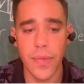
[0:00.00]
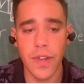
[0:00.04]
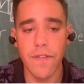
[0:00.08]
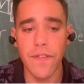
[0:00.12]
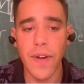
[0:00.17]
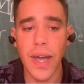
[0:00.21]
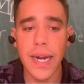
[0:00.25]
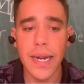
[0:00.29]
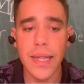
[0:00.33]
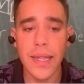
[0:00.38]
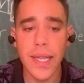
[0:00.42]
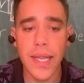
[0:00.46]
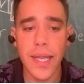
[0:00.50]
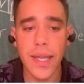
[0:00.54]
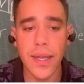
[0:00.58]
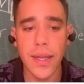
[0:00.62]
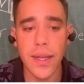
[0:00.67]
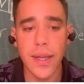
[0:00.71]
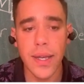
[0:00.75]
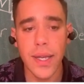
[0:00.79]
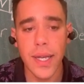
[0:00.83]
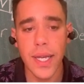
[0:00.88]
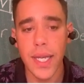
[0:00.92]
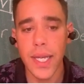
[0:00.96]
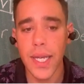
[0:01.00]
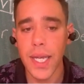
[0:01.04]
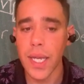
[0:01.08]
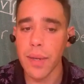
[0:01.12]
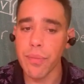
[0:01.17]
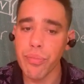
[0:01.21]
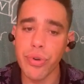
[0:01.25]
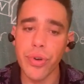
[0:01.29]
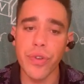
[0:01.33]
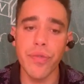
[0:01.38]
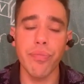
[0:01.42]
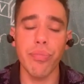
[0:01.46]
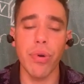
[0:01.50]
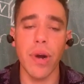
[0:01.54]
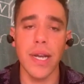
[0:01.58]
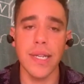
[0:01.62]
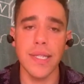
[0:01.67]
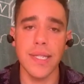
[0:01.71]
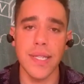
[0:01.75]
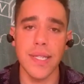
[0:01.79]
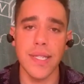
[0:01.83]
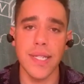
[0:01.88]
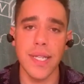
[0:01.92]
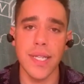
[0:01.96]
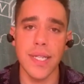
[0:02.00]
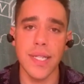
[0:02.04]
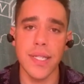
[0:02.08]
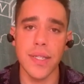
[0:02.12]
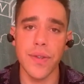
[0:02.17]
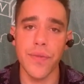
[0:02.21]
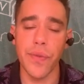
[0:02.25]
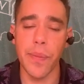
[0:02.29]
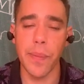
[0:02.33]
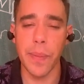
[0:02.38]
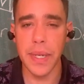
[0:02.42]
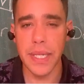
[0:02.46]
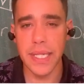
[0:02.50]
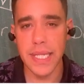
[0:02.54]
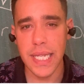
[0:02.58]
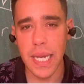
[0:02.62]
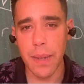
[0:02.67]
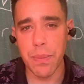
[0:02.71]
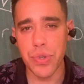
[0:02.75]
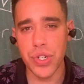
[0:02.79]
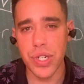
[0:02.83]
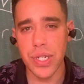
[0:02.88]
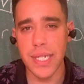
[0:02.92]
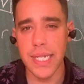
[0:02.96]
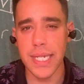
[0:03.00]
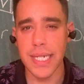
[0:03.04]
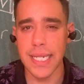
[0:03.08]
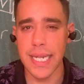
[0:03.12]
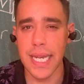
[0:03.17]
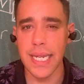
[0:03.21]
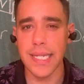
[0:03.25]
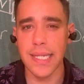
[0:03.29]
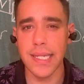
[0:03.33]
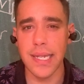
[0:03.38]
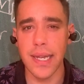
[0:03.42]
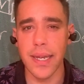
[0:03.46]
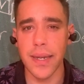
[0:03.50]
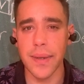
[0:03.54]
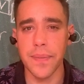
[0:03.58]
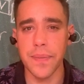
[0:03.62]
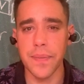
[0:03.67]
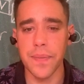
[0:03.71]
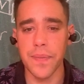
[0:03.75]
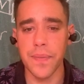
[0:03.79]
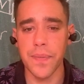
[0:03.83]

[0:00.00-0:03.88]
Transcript: Finally, improved processes from conception to testing